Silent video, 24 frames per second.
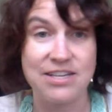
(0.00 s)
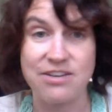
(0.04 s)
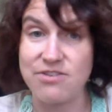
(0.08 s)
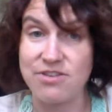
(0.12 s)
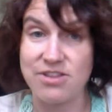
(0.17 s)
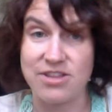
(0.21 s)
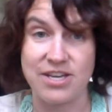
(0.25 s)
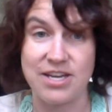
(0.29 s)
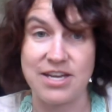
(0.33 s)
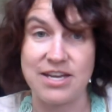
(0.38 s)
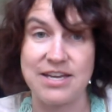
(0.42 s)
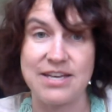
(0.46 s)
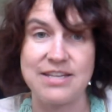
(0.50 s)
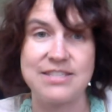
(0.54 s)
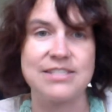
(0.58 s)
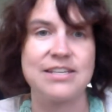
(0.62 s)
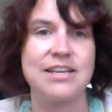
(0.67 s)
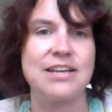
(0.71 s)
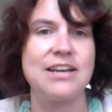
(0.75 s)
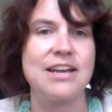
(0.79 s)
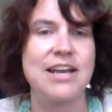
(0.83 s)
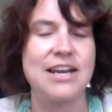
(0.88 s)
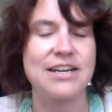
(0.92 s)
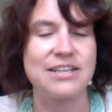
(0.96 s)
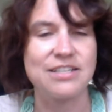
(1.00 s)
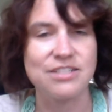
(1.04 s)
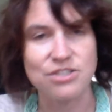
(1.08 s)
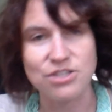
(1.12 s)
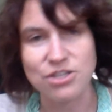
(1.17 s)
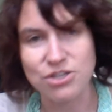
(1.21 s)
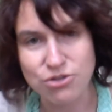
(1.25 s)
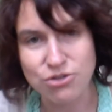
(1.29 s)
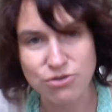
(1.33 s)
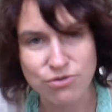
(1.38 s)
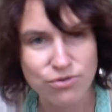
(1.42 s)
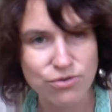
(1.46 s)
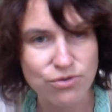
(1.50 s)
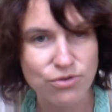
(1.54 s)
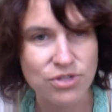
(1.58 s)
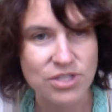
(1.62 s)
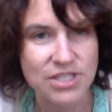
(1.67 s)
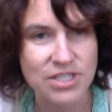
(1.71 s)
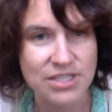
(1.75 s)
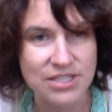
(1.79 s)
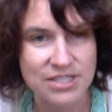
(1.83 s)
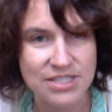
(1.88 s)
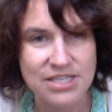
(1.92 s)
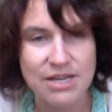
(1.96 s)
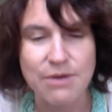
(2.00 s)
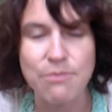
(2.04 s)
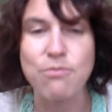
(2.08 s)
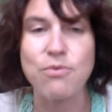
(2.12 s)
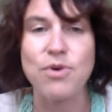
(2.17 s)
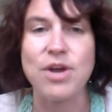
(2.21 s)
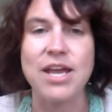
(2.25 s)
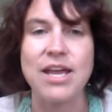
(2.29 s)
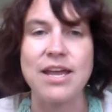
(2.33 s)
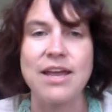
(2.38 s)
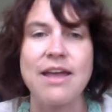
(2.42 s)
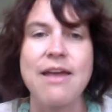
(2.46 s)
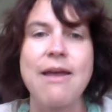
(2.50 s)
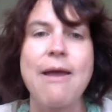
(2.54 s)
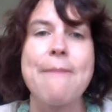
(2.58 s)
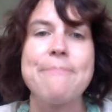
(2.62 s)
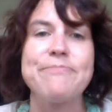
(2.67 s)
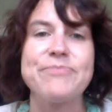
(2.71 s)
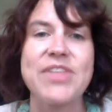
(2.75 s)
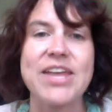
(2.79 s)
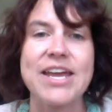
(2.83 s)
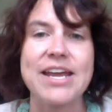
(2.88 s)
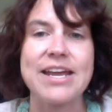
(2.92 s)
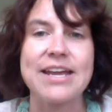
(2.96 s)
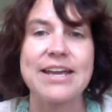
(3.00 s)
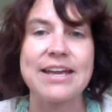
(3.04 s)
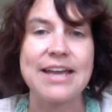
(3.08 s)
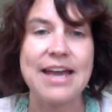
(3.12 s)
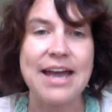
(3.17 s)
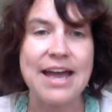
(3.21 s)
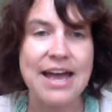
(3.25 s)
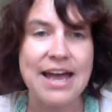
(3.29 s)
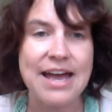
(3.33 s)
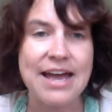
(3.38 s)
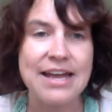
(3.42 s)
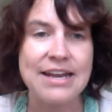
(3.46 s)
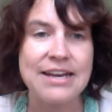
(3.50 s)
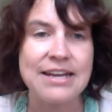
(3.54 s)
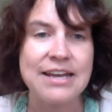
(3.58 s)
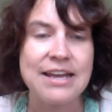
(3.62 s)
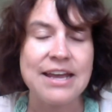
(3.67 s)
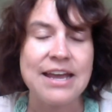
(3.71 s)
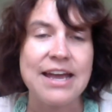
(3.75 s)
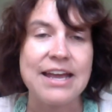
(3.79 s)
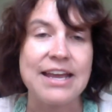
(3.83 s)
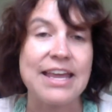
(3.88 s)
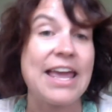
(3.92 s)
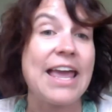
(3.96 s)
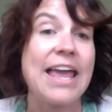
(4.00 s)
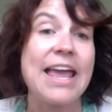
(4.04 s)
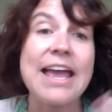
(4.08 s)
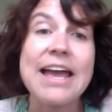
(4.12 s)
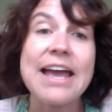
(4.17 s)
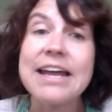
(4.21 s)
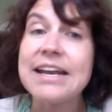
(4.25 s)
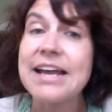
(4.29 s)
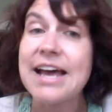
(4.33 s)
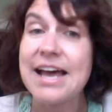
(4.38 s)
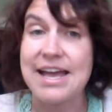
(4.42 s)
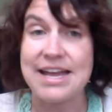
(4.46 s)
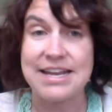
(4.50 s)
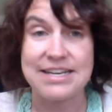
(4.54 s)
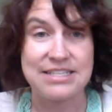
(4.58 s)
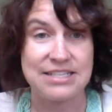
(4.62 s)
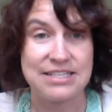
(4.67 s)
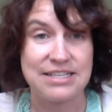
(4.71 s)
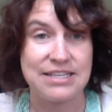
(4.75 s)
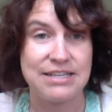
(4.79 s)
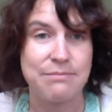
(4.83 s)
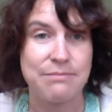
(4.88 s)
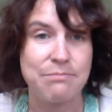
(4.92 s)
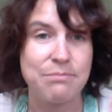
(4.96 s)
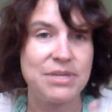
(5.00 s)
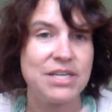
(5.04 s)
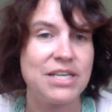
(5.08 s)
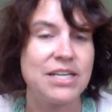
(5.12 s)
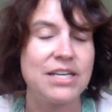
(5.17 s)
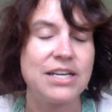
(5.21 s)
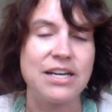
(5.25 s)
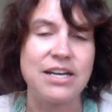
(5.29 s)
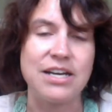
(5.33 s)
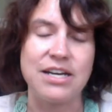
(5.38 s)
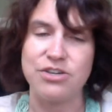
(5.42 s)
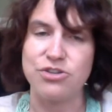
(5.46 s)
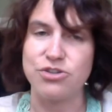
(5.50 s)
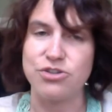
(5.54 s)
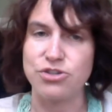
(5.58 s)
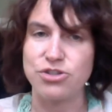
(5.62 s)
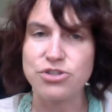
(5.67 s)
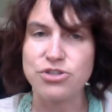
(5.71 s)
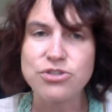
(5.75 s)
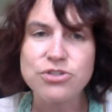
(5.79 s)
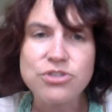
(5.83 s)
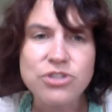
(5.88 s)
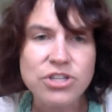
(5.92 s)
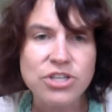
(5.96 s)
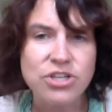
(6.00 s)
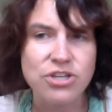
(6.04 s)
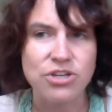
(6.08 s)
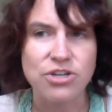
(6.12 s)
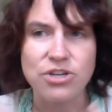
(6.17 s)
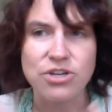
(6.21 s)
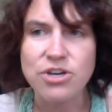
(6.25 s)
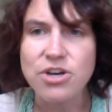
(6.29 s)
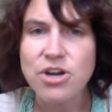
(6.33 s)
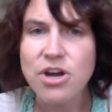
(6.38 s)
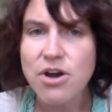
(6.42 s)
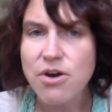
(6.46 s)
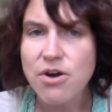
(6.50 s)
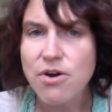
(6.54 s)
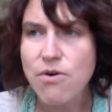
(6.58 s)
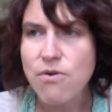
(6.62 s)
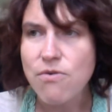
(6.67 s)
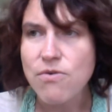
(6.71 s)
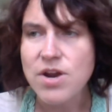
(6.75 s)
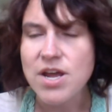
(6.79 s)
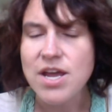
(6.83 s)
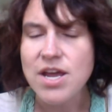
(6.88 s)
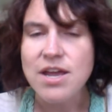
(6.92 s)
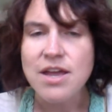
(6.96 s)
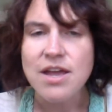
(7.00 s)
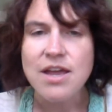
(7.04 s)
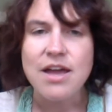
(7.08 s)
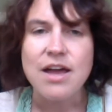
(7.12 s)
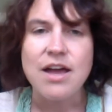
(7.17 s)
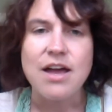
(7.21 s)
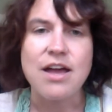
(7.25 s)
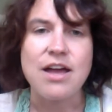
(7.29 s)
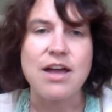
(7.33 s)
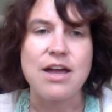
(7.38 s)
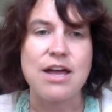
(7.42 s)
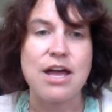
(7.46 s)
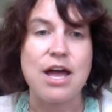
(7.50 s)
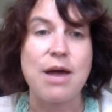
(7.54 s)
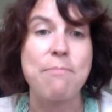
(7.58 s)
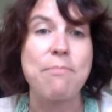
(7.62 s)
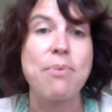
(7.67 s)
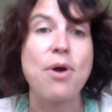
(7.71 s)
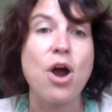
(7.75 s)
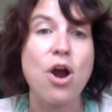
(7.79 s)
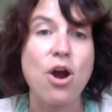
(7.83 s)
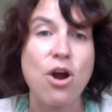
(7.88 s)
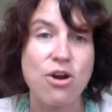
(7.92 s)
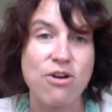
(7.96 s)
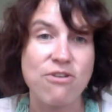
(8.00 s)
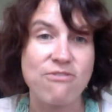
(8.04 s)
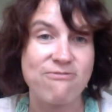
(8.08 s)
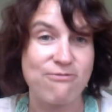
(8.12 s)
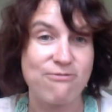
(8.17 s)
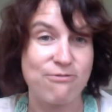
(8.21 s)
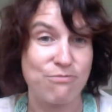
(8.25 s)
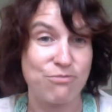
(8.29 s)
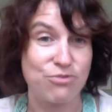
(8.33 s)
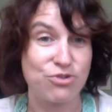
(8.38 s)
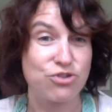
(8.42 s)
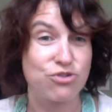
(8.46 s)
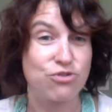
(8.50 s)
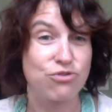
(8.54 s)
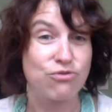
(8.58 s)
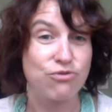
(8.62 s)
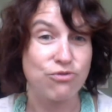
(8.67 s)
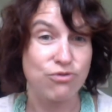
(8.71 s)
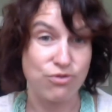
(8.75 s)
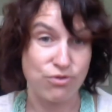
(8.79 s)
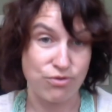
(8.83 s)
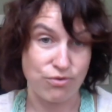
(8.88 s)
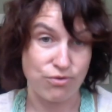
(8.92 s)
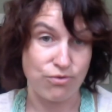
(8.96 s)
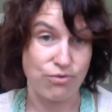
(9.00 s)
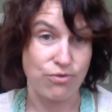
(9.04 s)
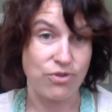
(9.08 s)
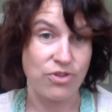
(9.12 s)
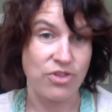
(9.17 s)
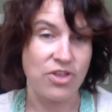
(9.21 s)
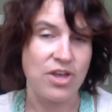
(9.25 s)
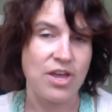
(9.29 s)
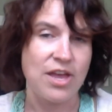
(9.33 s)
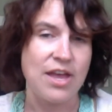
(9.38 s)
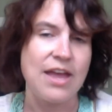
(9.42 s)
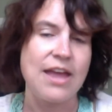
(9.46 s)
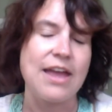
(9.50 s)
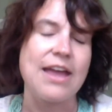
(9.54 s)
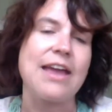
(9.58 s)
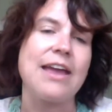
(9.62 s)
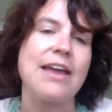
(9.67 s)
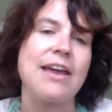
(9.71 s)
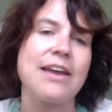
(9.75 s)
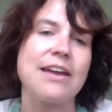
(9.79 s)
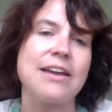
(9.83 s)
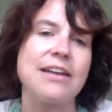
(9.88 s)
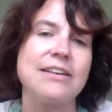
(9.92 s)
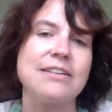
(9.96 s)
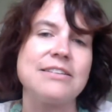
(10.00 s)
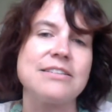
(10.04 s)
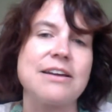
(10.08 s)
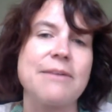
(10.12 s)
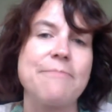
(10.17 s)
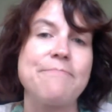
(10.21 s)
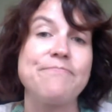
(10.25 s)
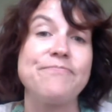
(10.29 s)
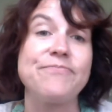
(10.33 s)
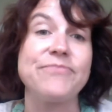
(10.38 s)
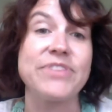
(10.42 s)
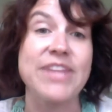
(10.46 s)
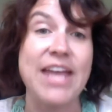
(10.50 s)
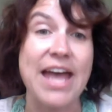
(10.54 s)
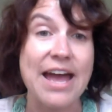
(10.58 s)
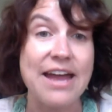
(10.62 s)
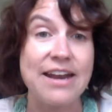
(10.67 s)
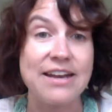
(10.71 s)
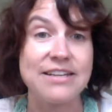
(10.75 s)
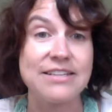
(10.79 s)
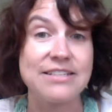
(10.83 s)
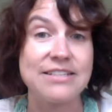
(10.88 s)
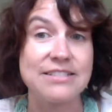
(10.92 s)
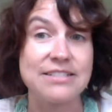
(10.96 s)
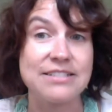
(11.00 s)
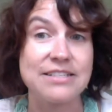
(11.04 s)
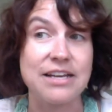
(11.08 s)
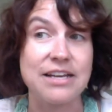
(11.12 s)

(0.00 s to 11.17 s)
thing is connected to truth in some way, that God cannot be understood or known uh, apart from truth. And that is